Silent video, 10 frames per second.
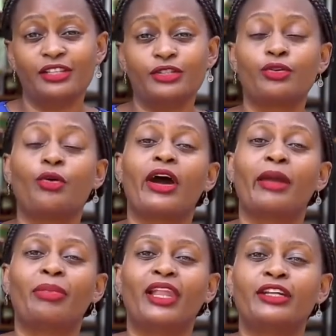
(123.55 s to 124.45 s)
So
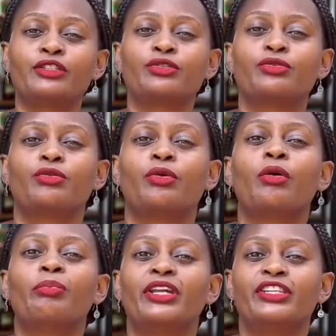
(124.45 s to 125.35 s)
I plan to
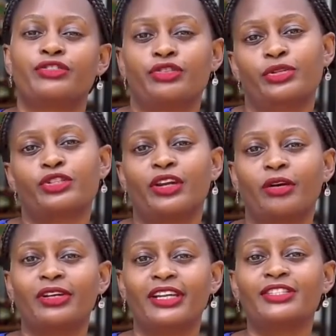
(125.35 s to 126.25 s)
open distribution
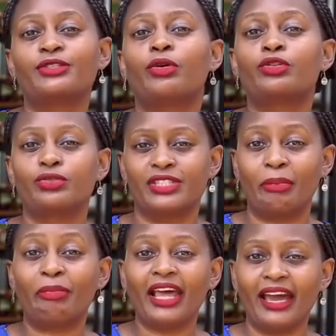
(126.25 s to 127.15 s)
outlets or to
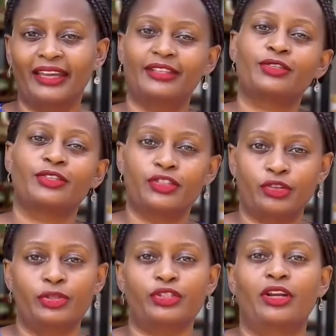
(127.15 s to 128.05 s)
supply the
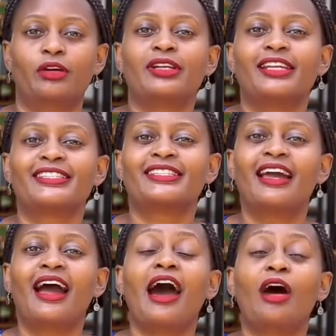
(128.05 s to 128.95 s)
distribution outlets
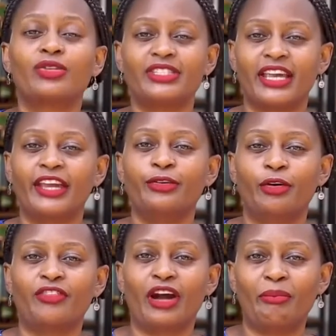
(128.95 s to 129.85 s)
outside
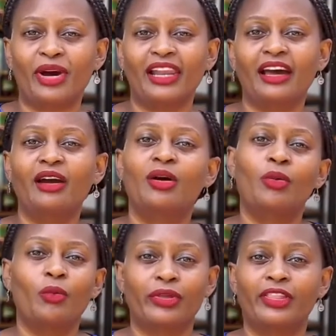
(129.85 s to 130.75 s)
of Kampala,
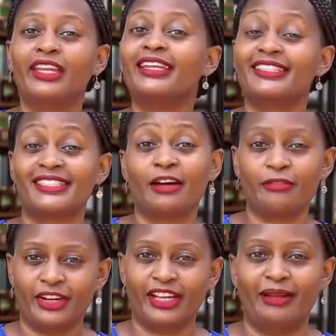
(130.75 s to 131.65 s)
within East
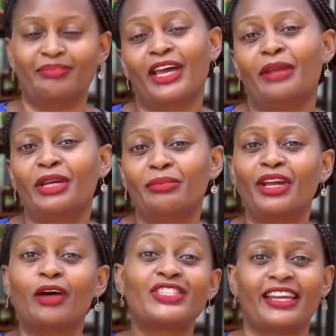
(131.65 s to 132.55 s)
Africa, and
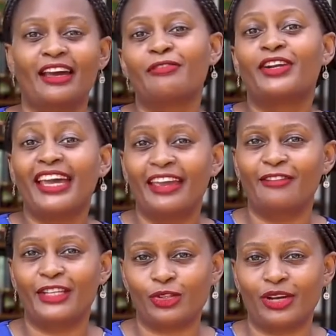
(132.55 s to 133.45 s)
maybe outside Africa
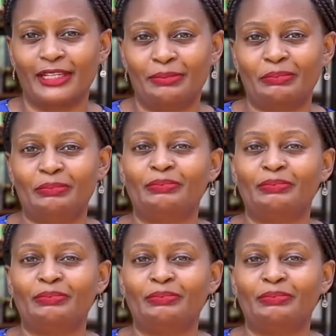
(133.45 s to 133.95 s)
eventually.